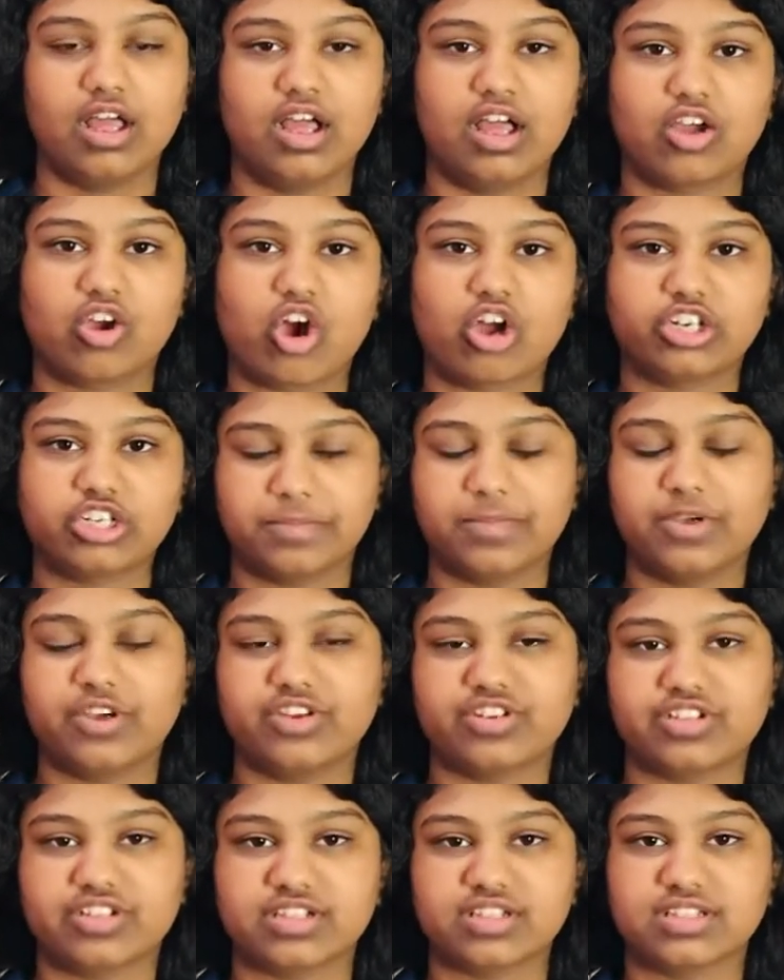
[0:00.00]

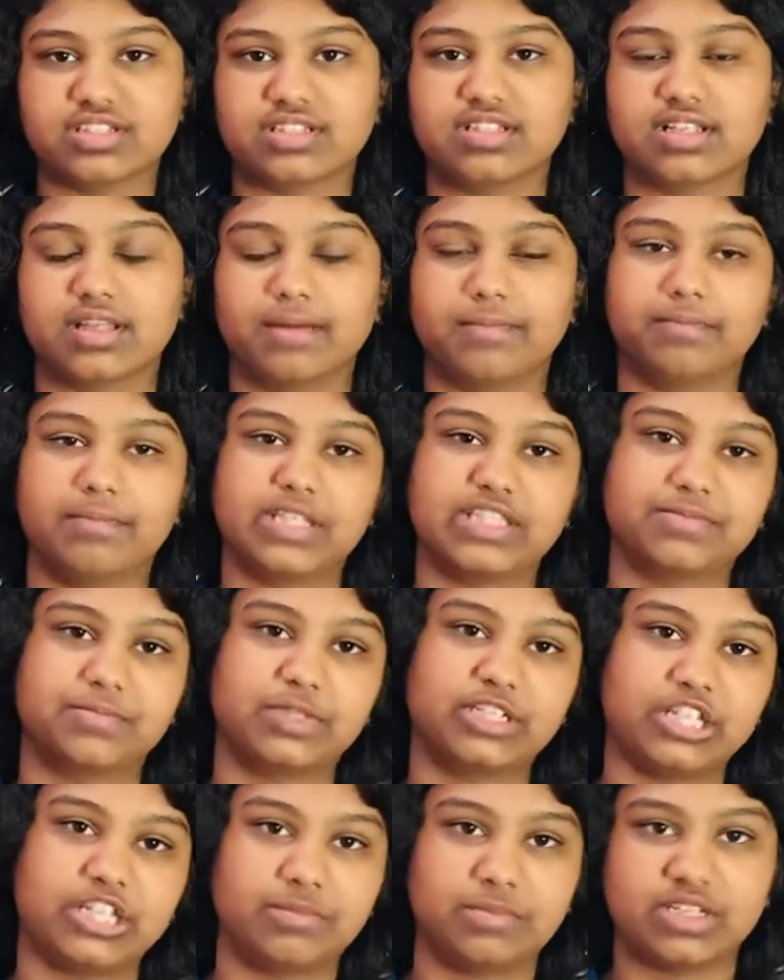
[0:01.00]
contributions
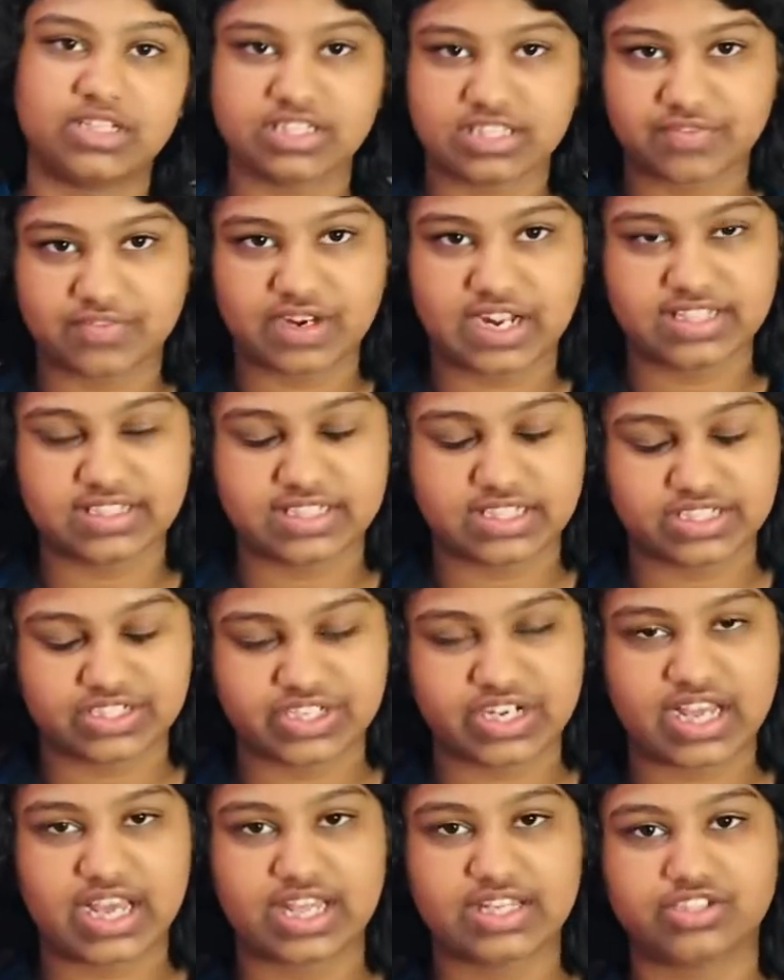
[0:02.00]
Mesopotamian
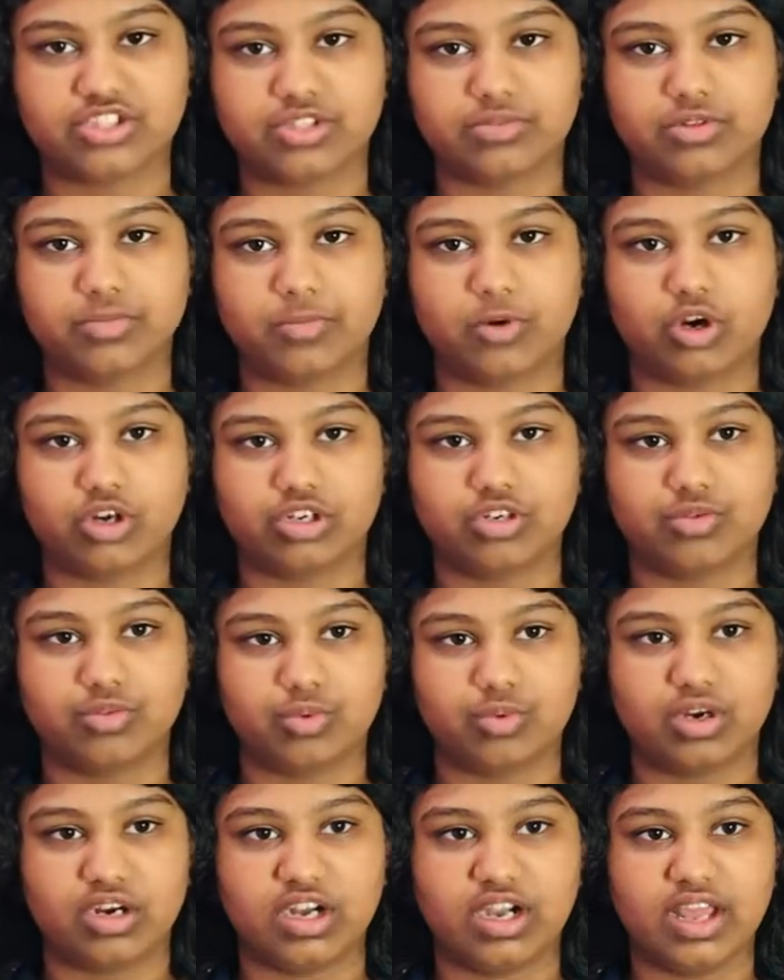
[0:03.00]
civilization has to the modern
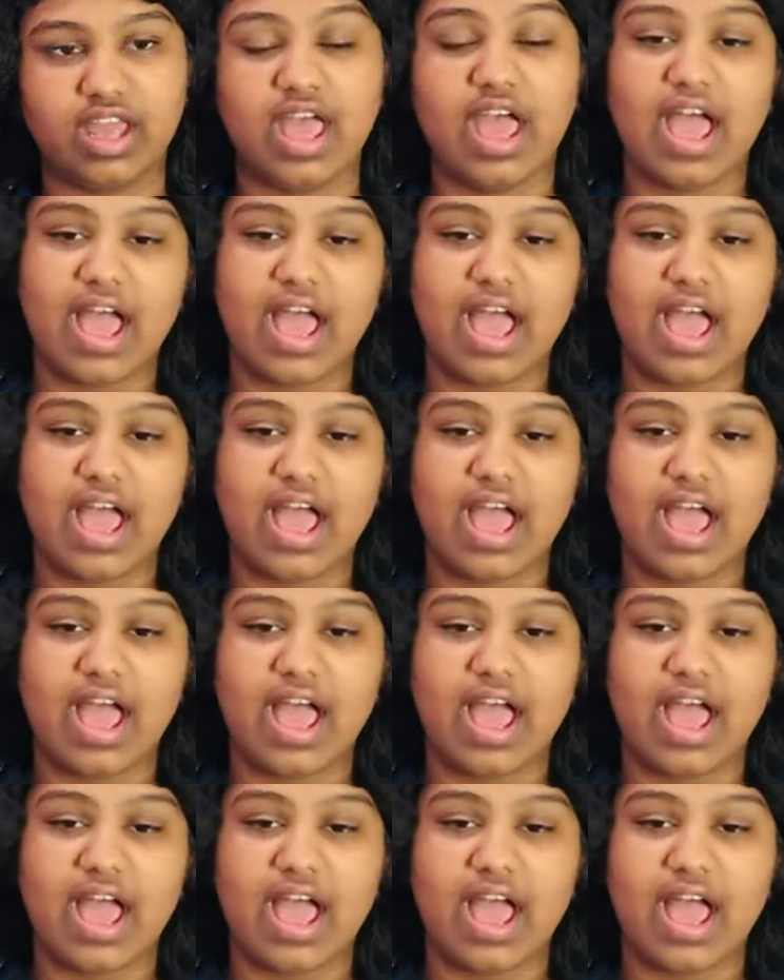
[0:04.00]
world,